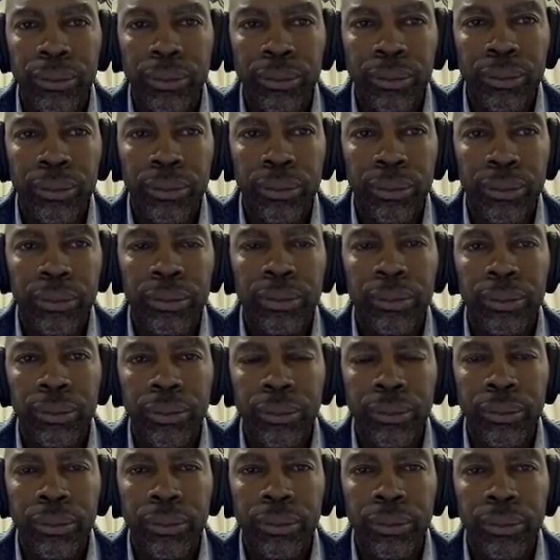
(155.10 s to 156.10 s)

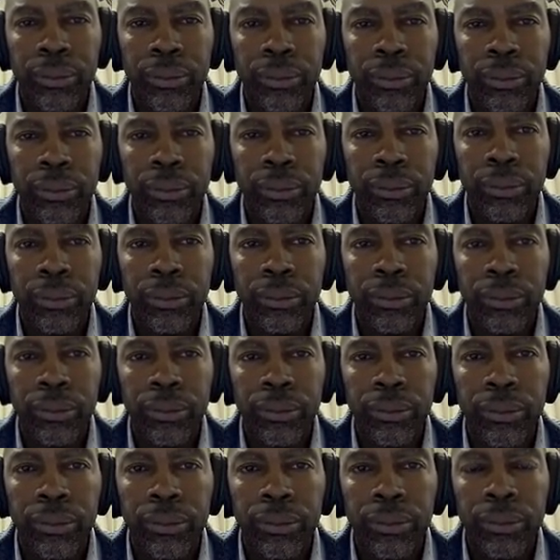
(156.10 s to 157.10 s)

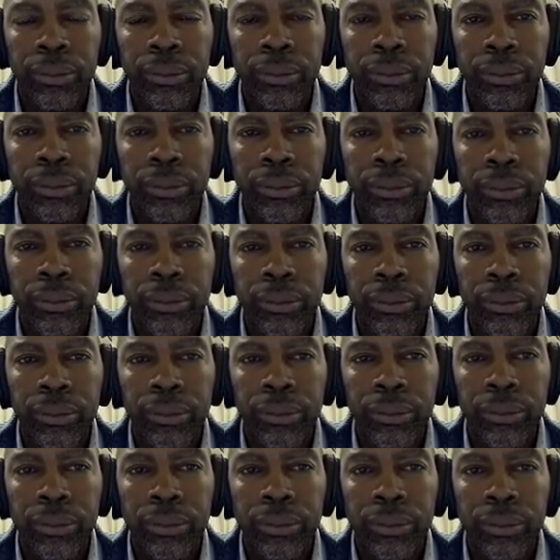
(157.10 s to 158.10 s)

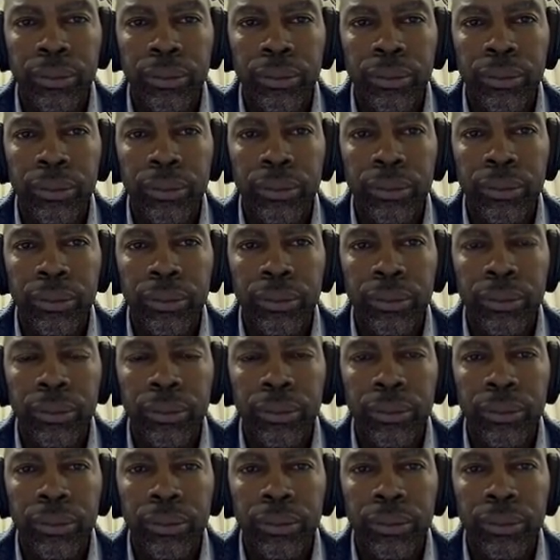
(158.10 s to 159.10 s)

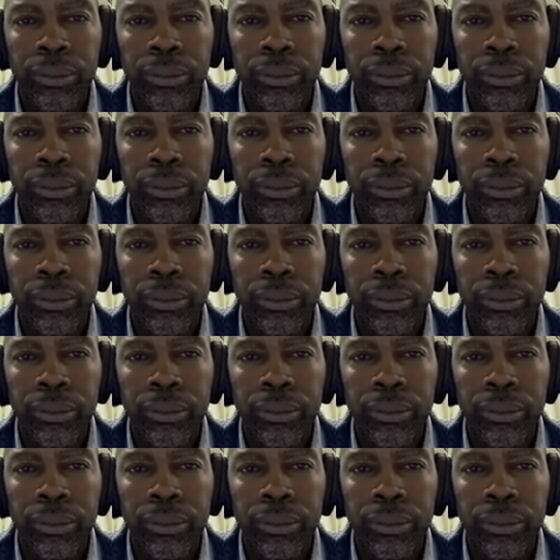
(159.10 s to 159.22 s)
(silent)